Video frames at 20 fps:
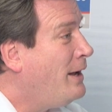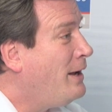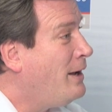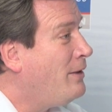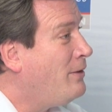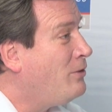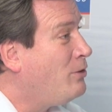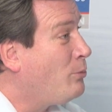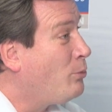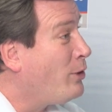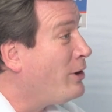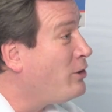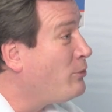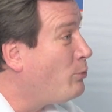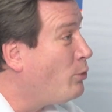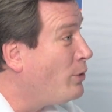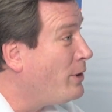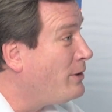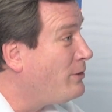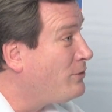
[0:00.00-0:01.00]
and the
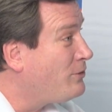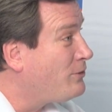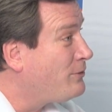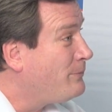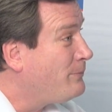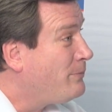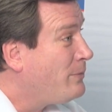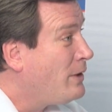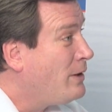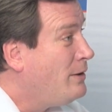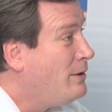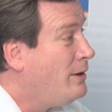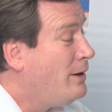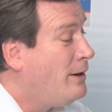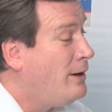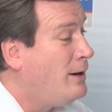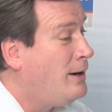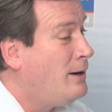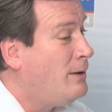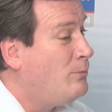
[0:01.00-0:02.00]
price points
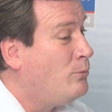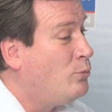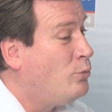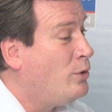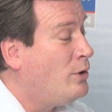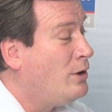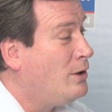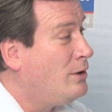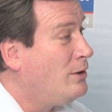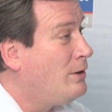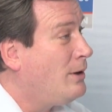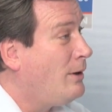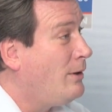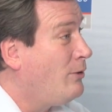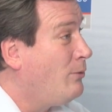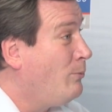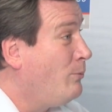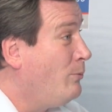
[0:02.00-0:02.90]
um, will